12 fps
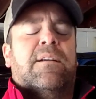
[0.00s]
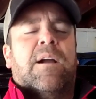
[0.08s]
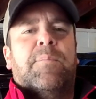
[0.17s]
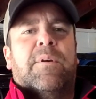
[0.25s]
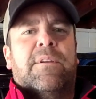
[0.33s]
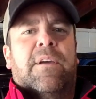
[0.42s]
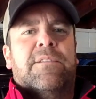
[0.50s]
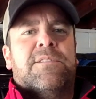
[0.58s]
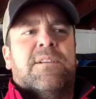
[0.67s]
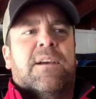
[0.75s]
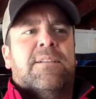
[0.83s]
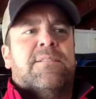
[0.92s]
and a couple of the other
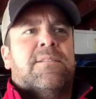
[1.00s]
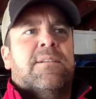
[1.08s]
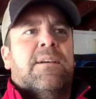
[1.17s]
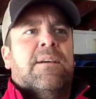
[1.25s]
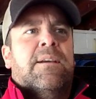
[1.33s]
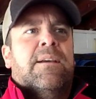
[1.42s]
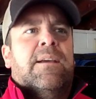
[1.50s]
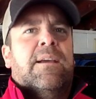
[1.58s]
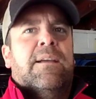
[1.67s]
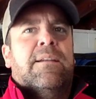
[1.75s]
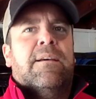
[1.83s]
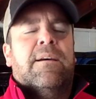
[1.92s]
sites and